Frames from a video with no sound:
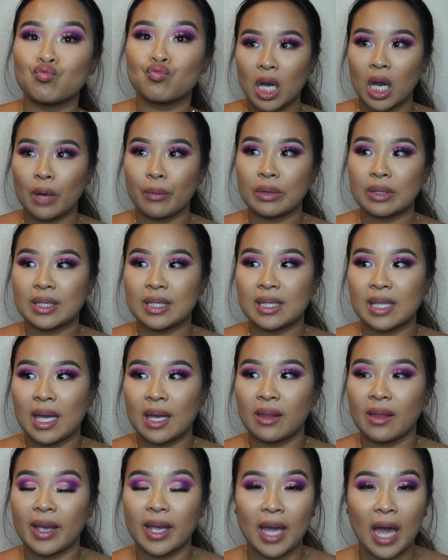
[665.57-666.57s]
I would
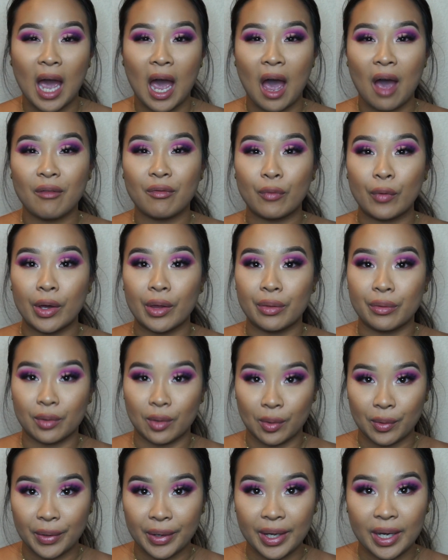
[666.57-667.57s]
say like halfway
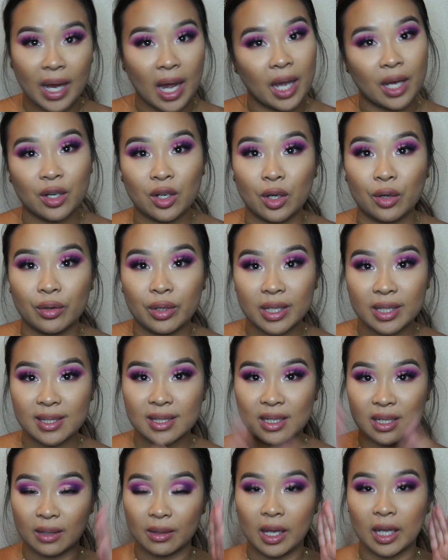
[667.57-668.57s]
through it, I
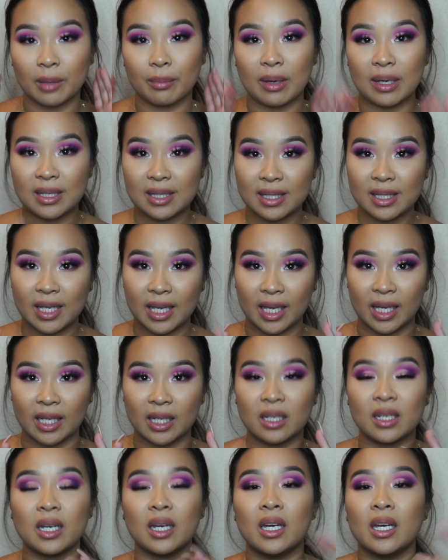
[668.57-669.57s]
noticed like my
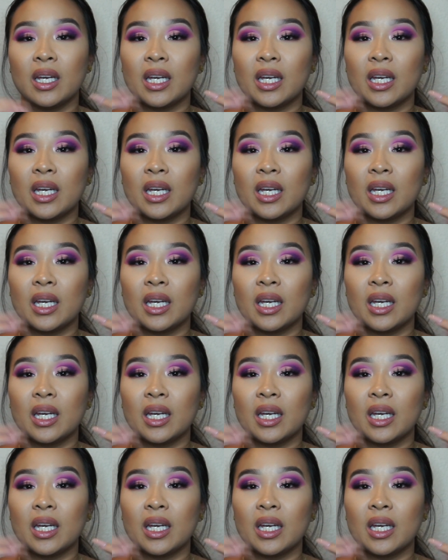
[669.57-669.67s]
skin